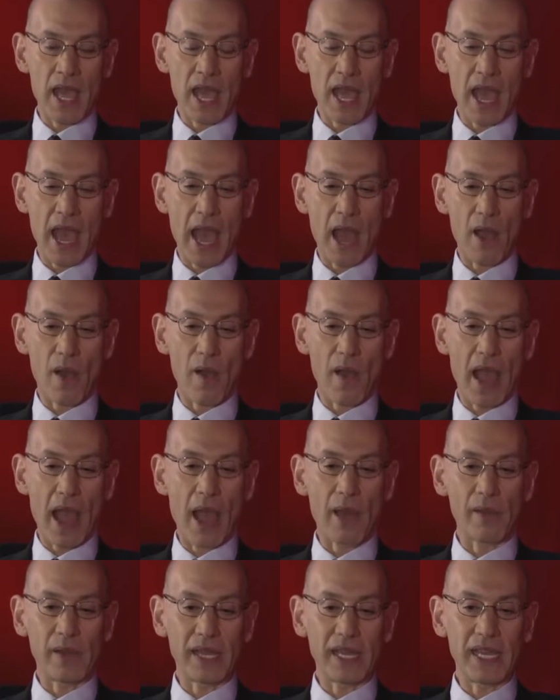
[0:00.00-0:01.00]
how,
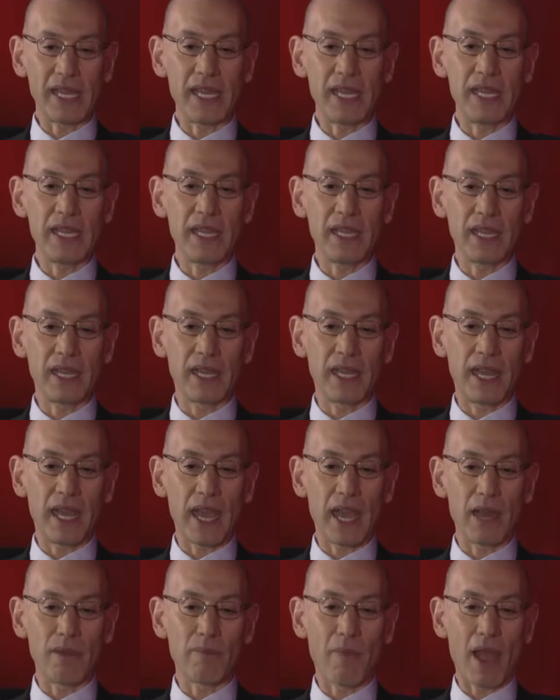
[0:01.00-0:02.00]
how he
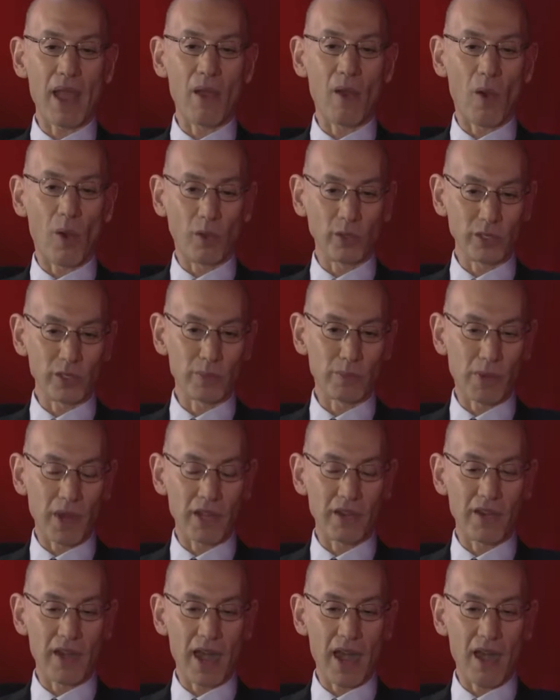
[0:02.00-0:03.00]
and my oldest
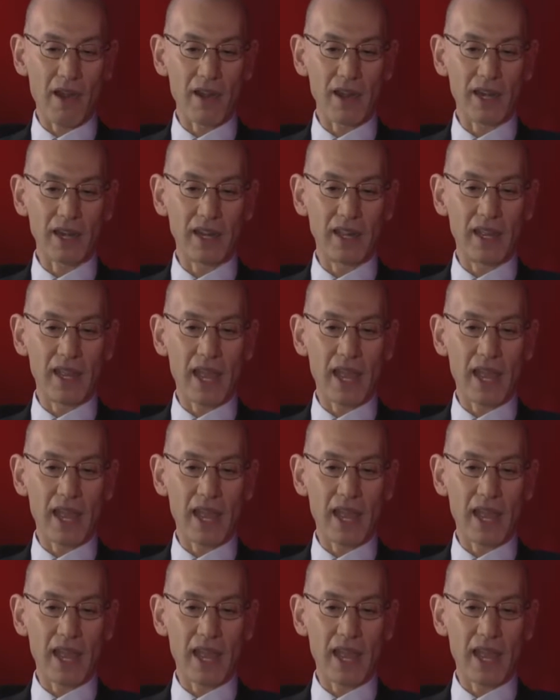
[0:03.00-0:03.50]
brother, Eric,